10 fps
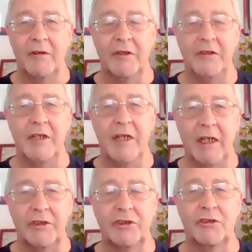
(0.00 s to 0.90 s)
than the
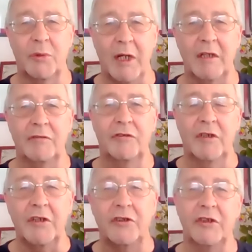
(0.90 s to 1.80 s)
next 12
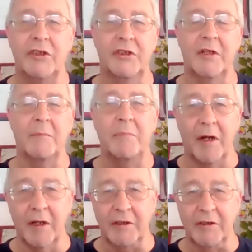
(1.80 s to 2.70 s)
countries
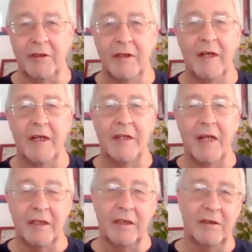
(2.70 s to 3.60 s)
combined, and
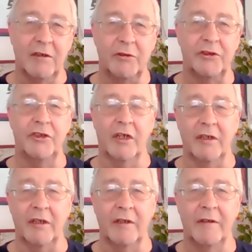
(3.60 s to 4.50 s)
that includes
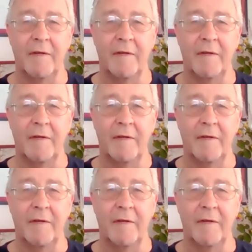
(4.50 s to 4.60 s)
China.